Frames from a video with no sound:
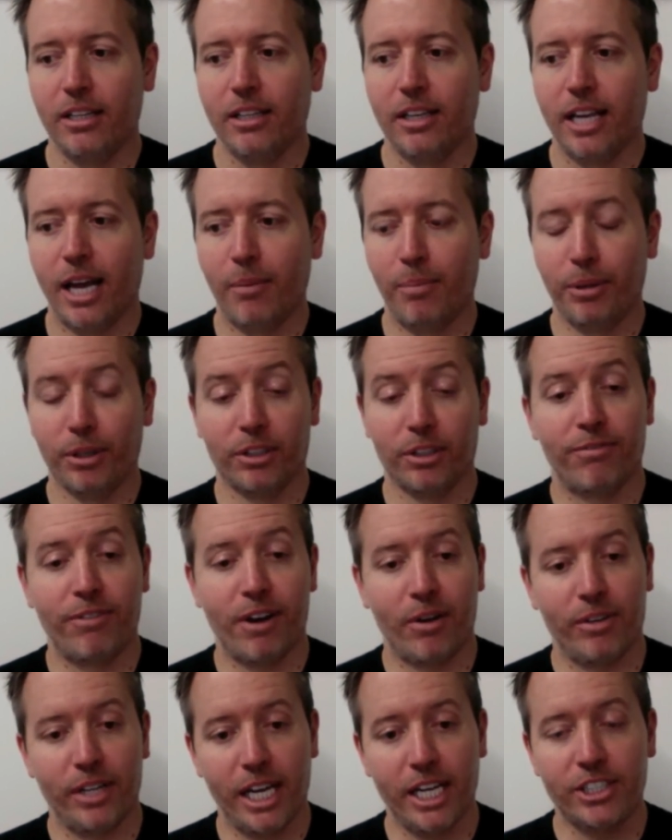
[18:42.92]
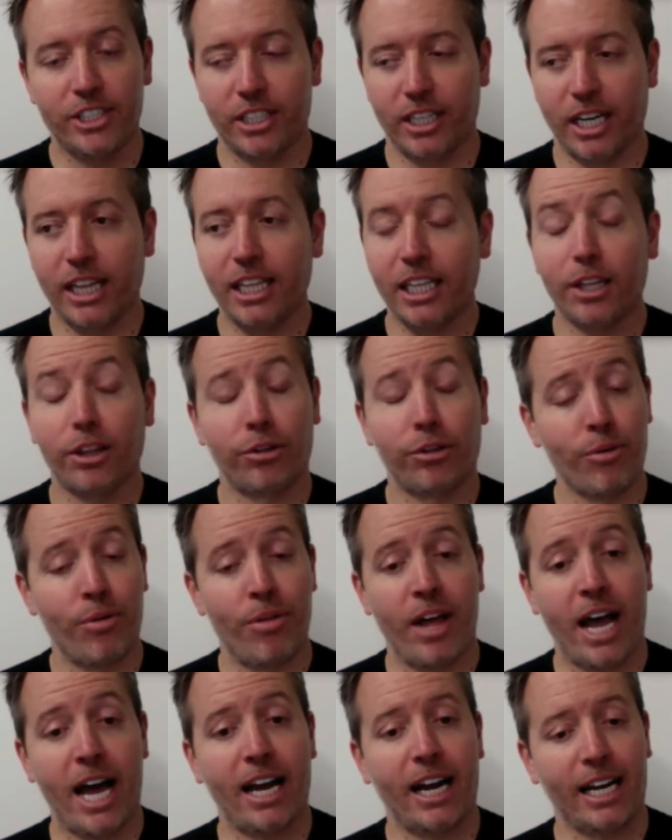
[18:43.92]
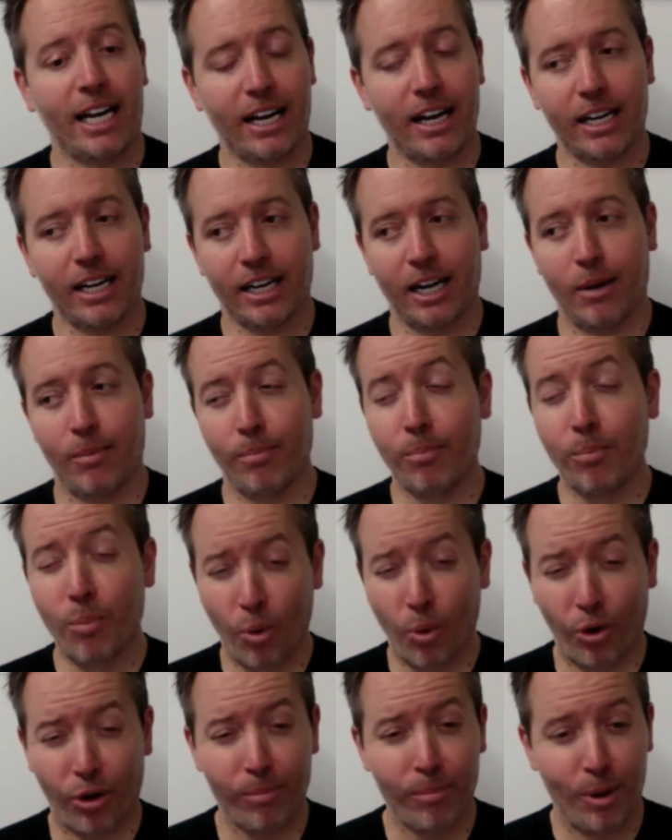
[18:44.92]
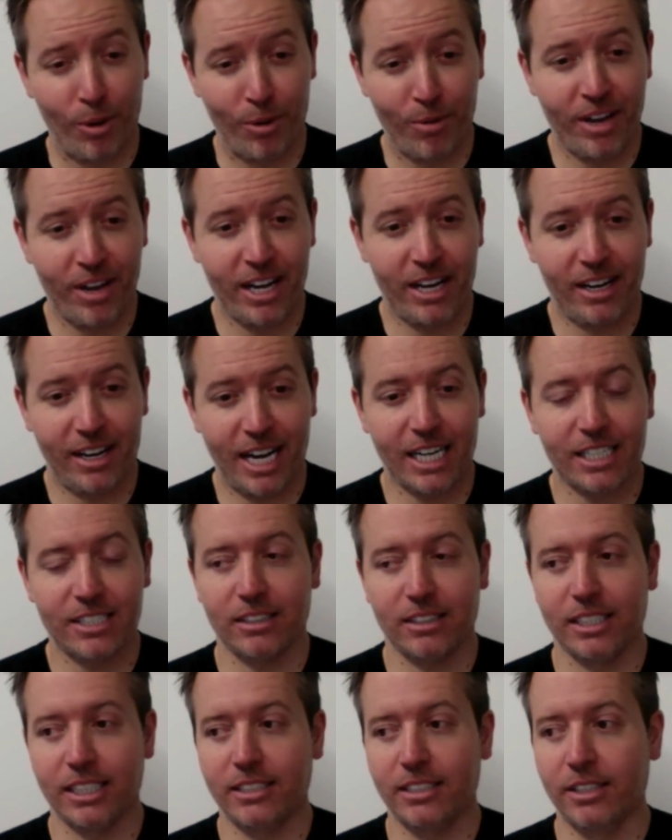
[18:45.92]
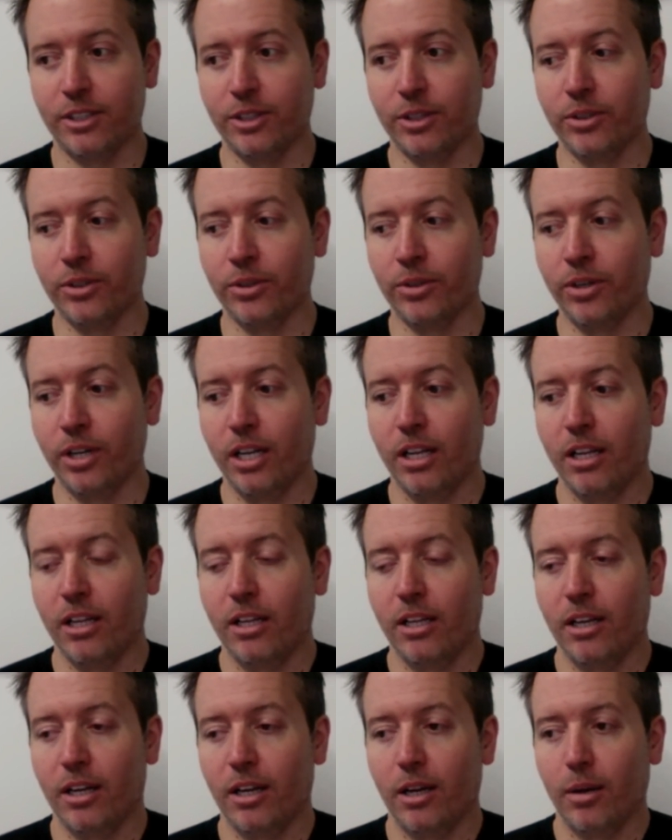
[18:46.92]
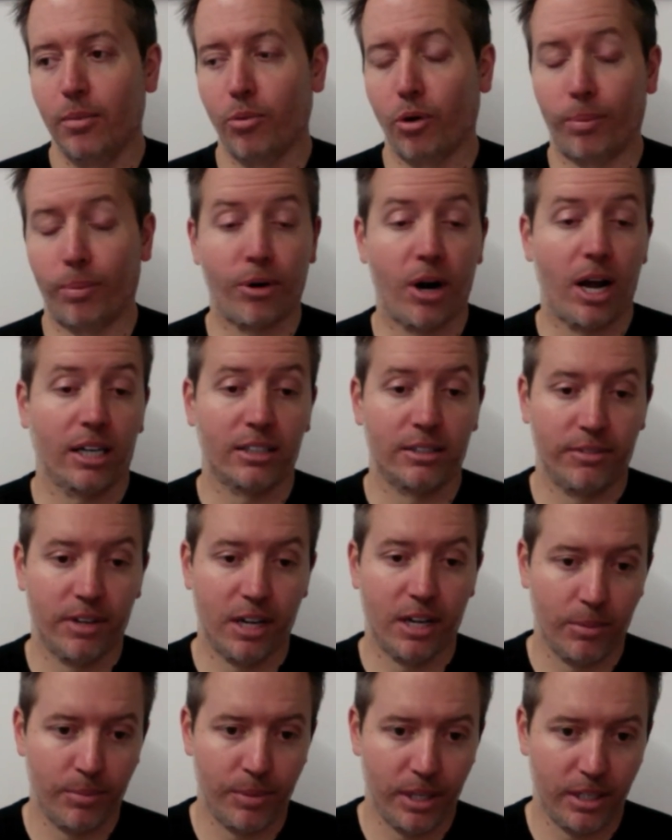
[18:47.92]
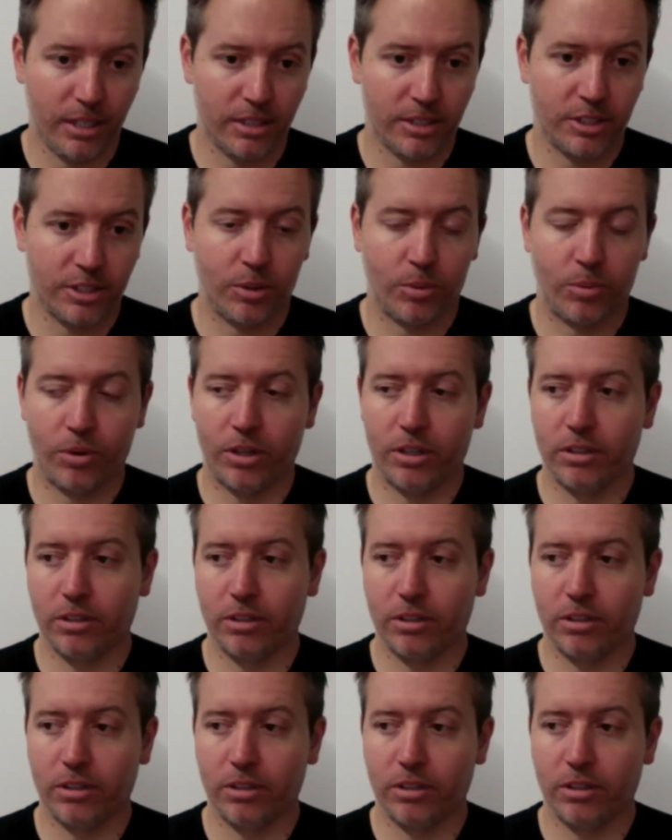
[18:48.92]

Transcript: and build a foundation. I think through that, I kind of got more motivated actually to do more product development. So we're